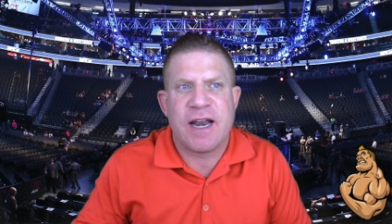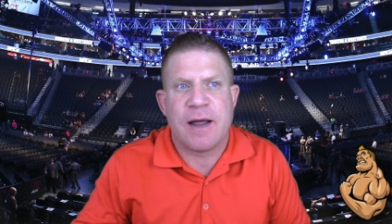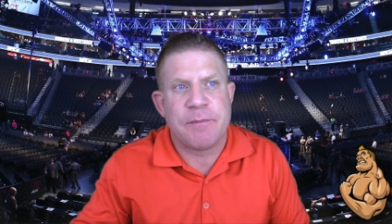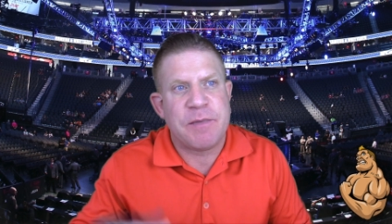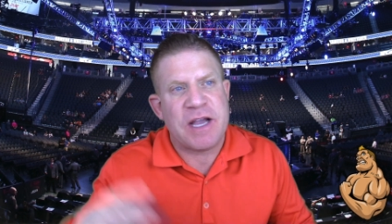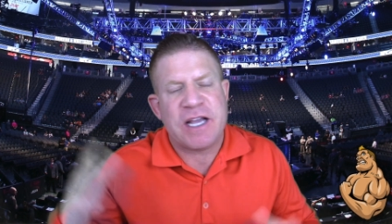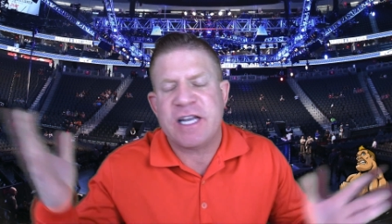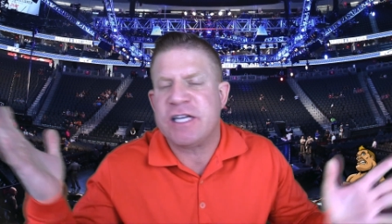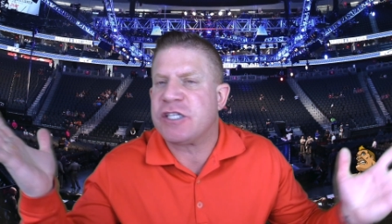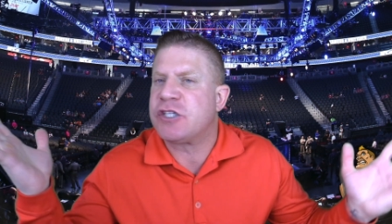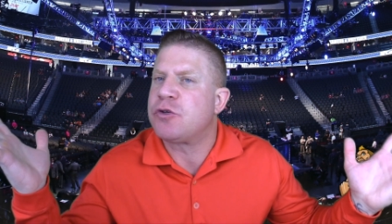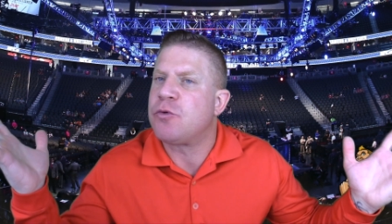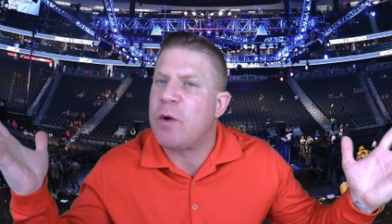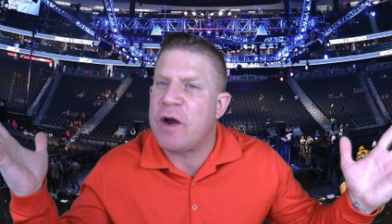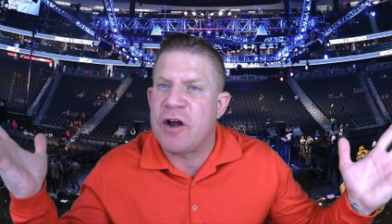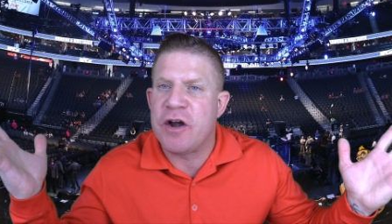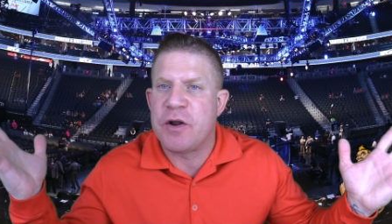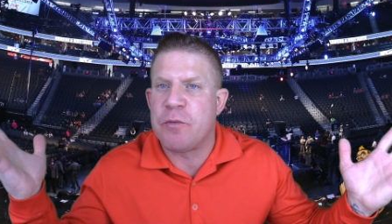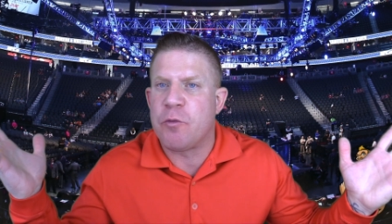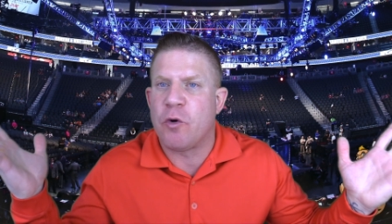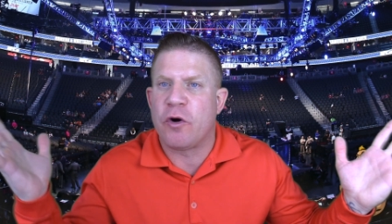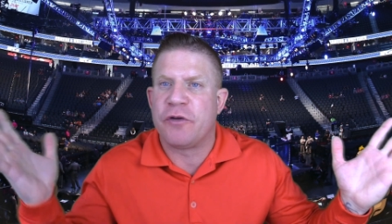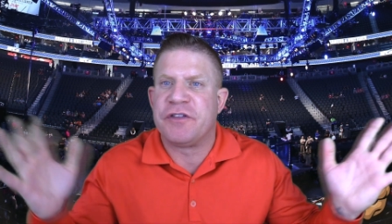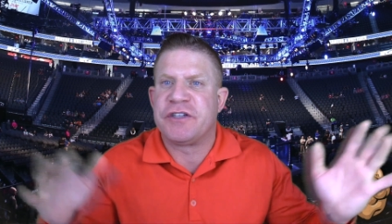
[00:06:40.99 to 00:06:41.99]
I'm not going to swear
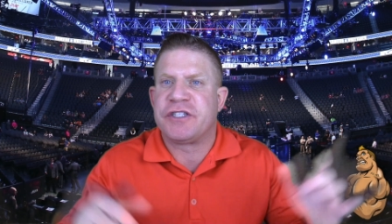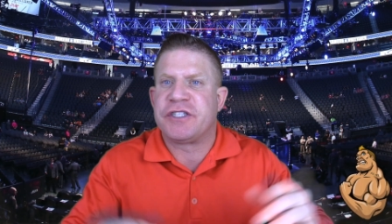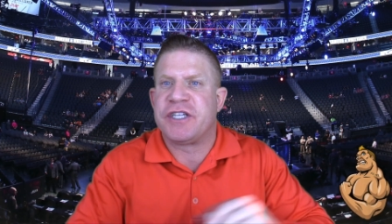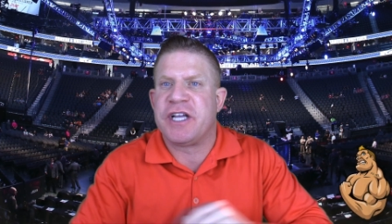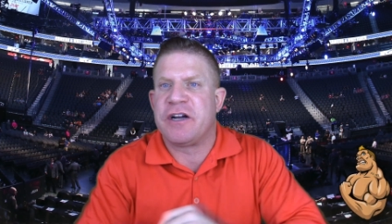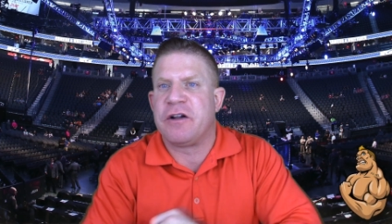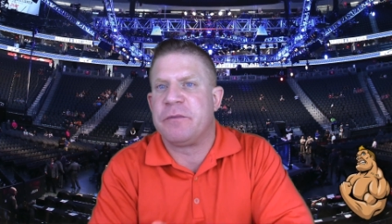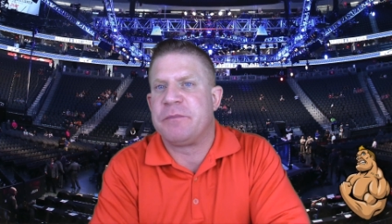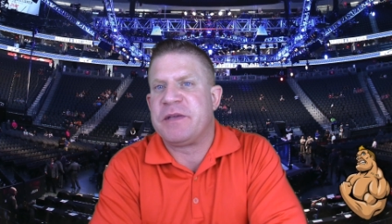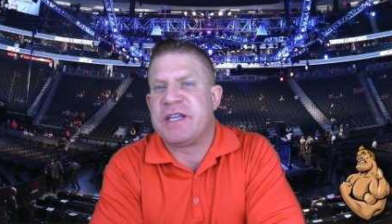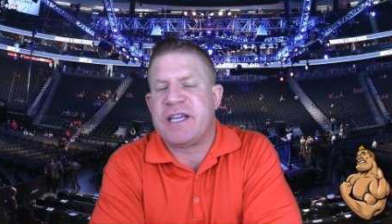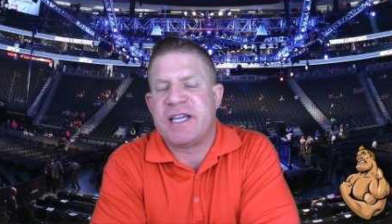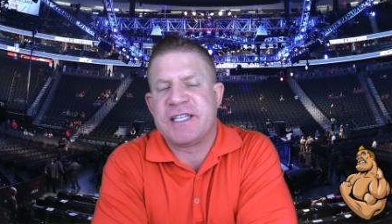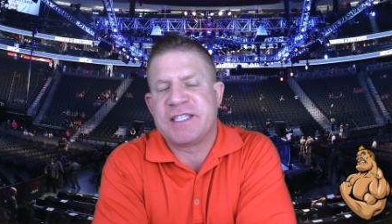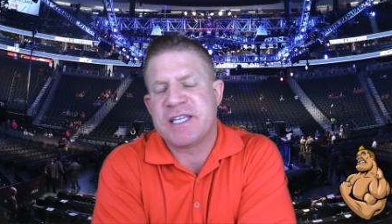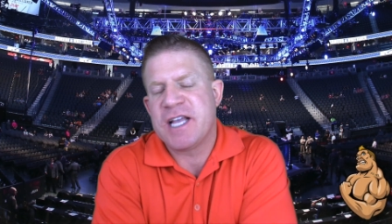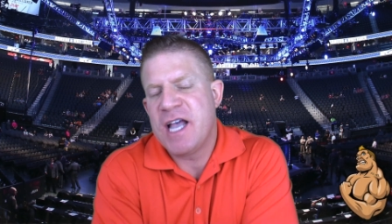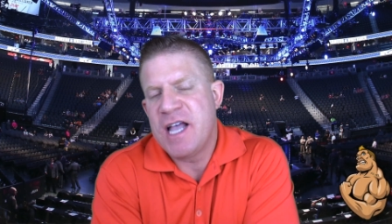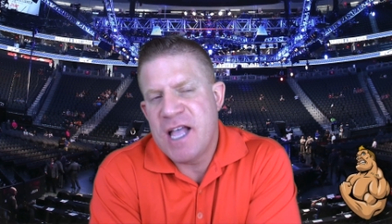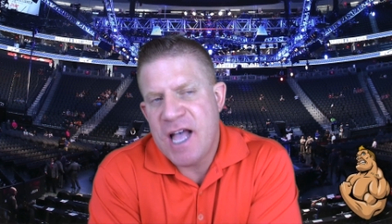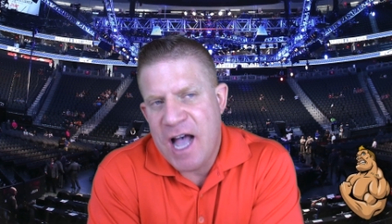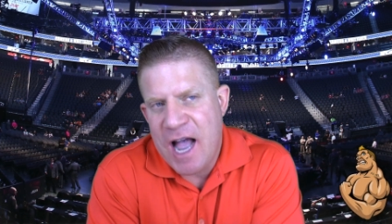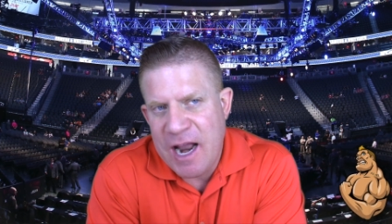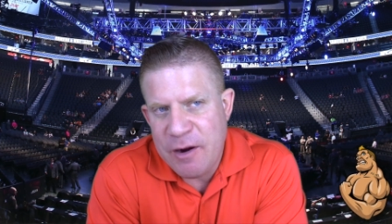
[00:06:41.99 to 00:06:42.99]
anymore on this channel because
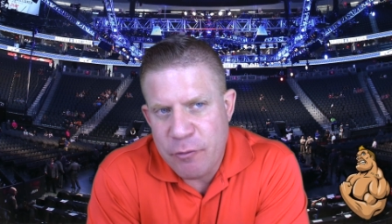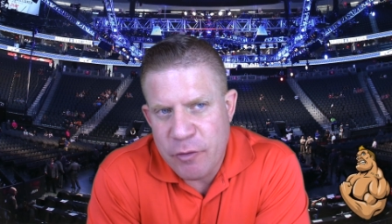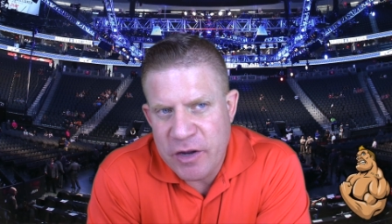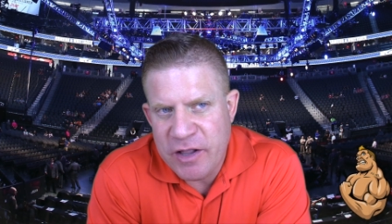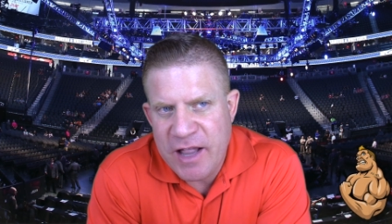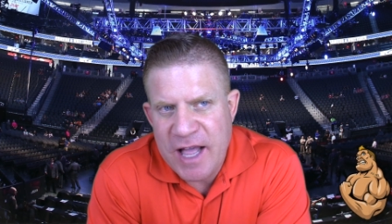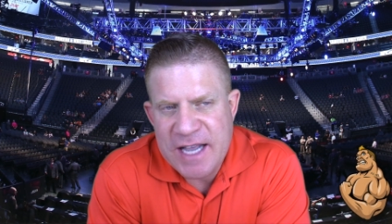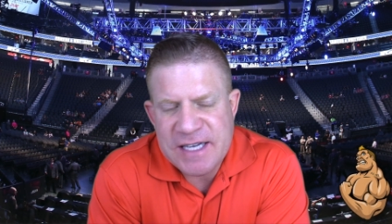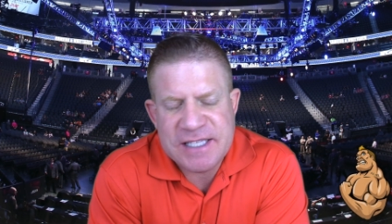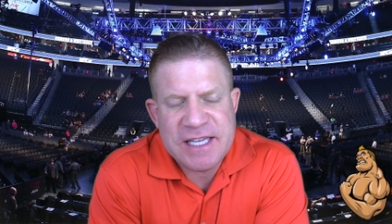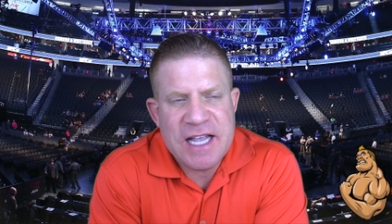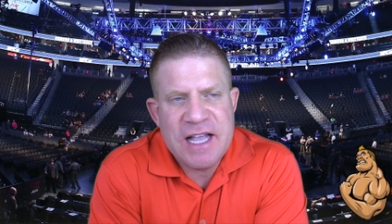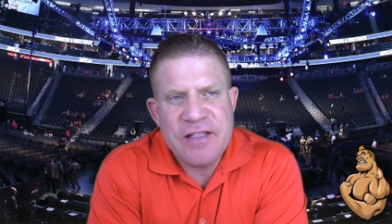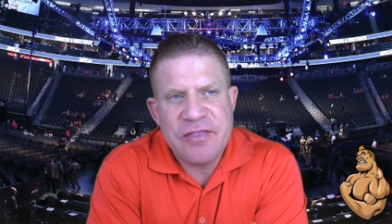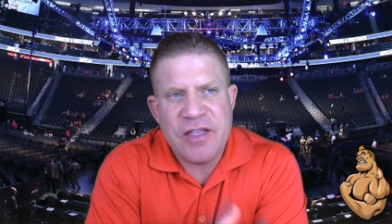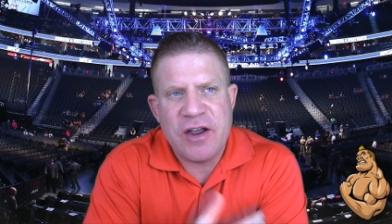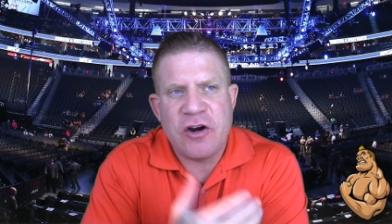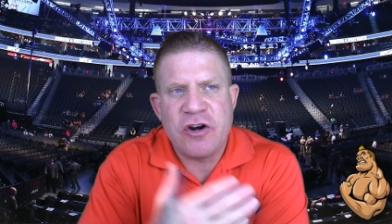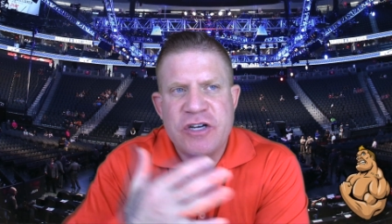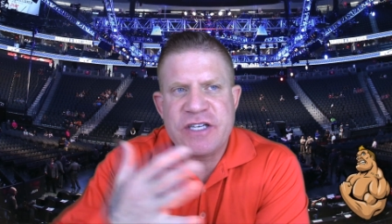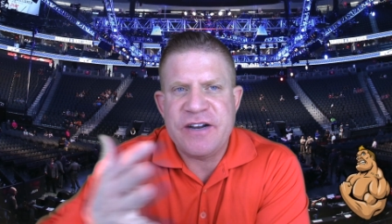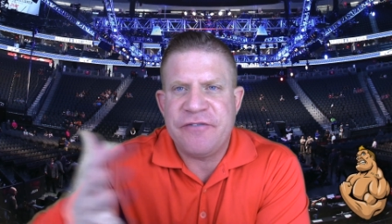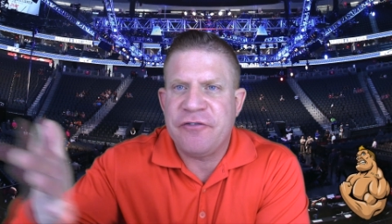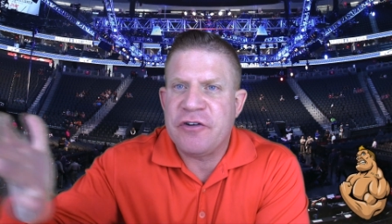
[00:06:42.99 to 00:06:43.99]
I realize
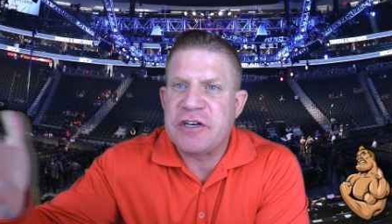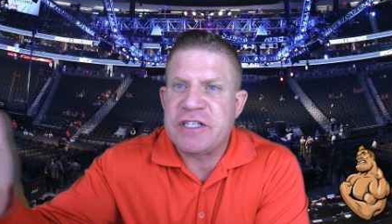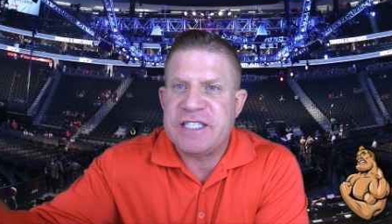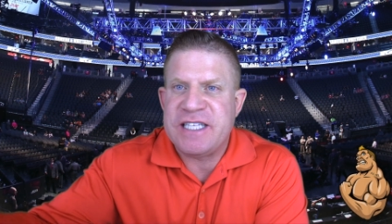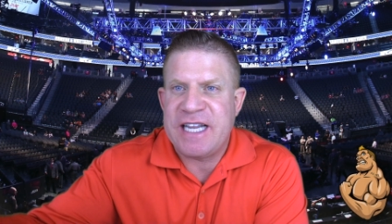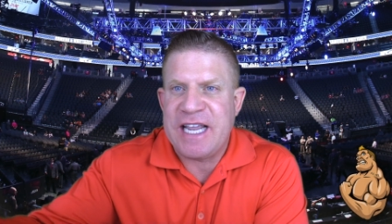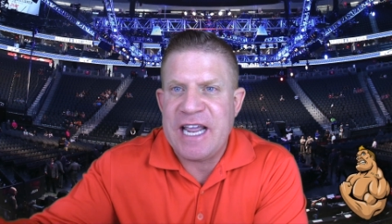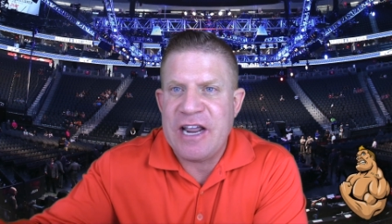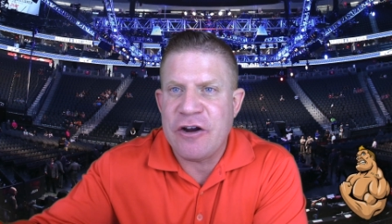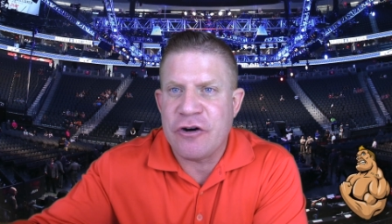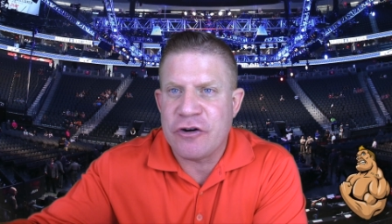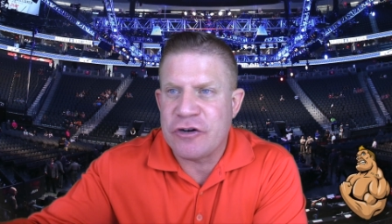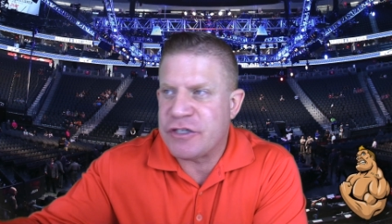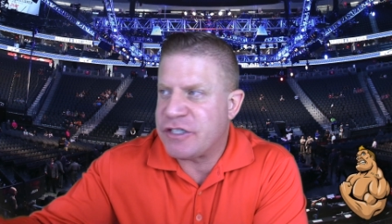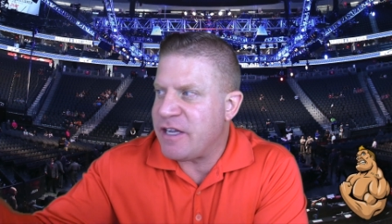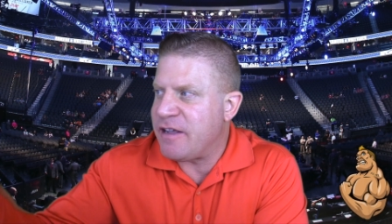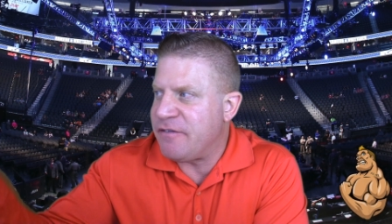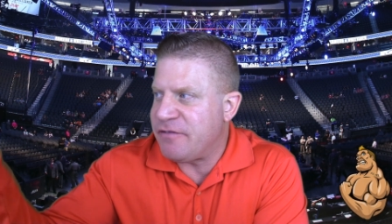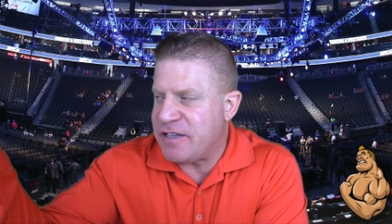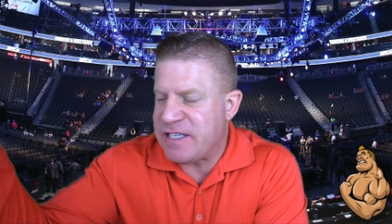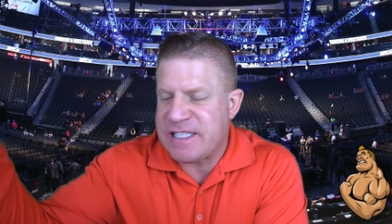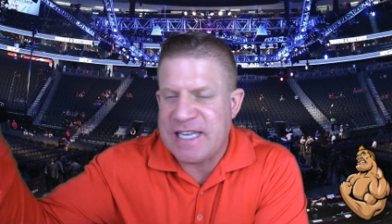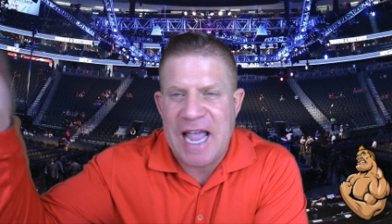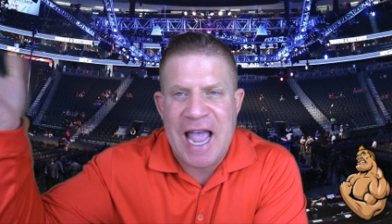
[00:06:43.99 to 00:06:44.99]
there are different tiers
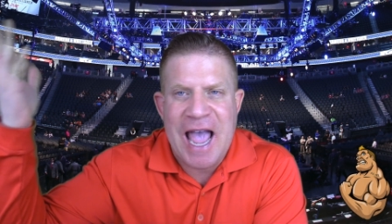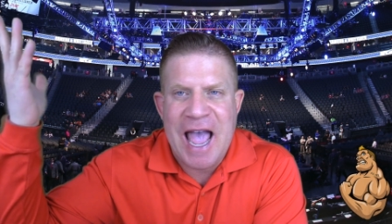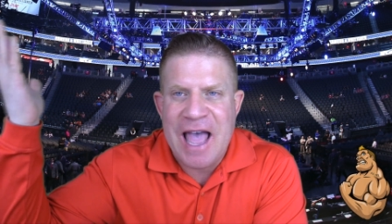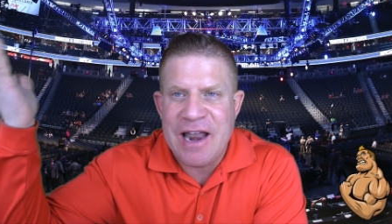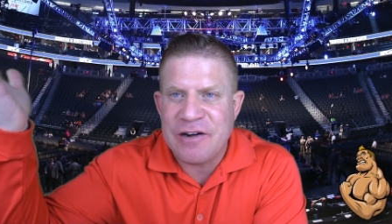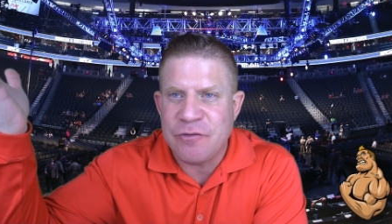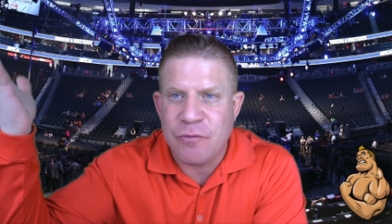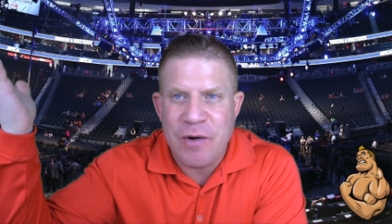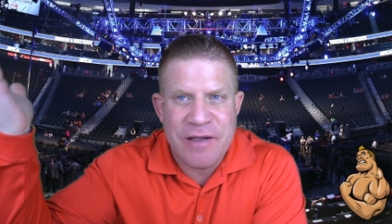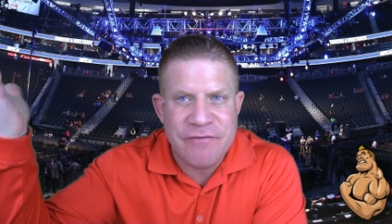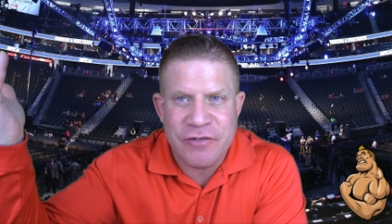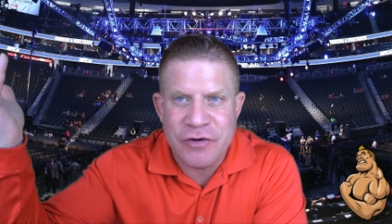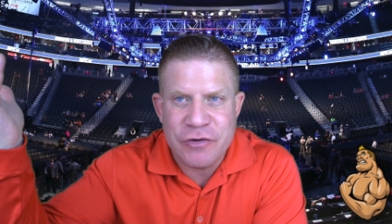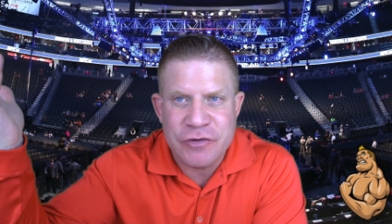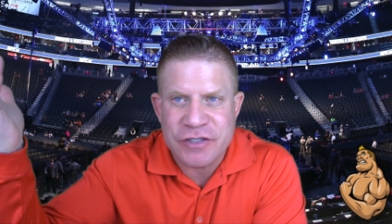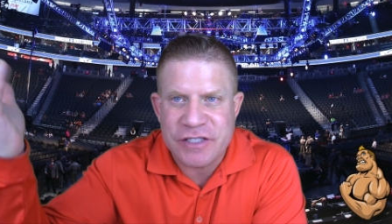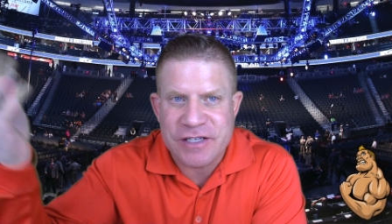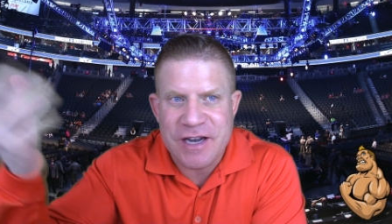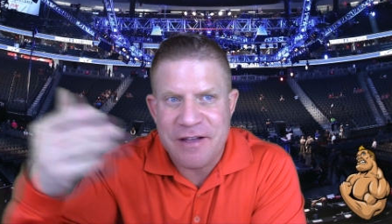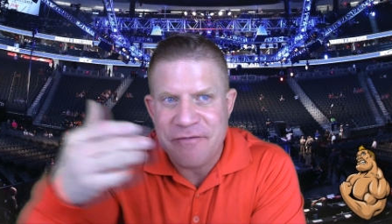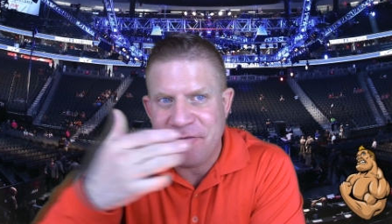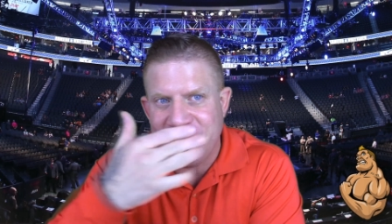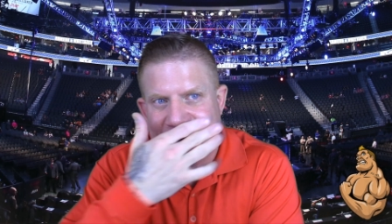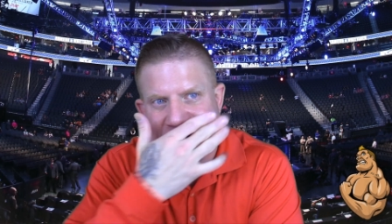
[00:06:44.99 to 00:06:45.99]
of this ad revenue
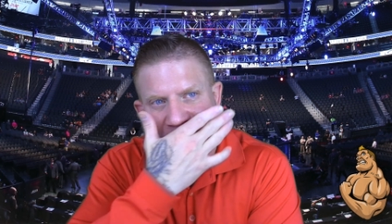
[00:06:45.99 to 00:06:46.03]
stuff.